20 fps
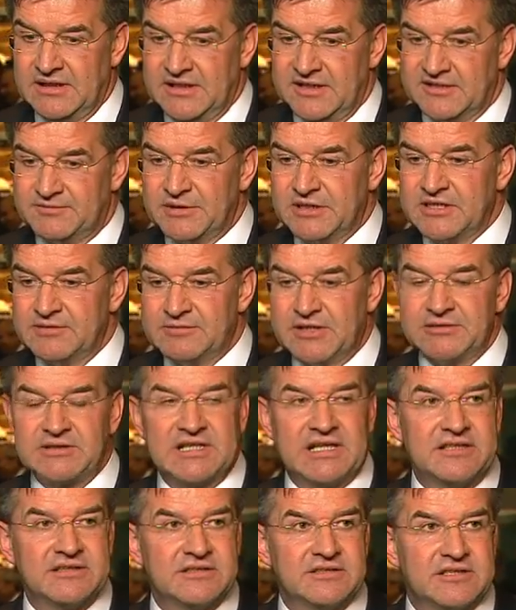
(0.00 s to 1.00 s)
Speaking about the
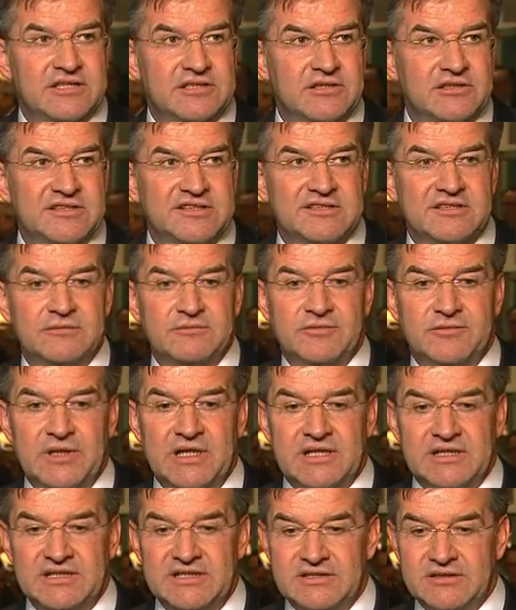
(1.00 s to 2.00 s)
counterterrorism, we
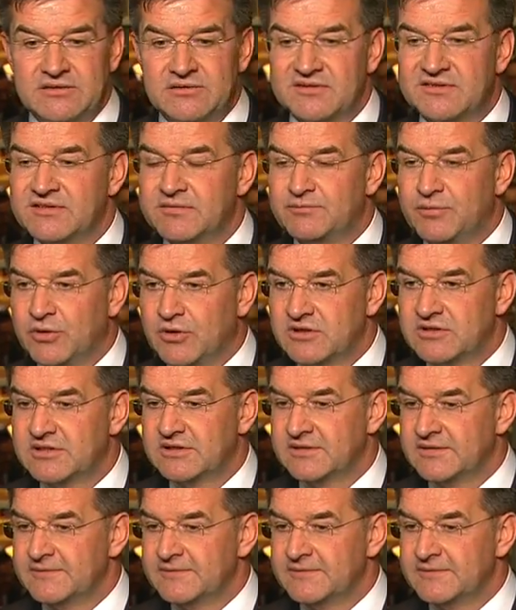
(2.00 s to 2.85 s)
are here to support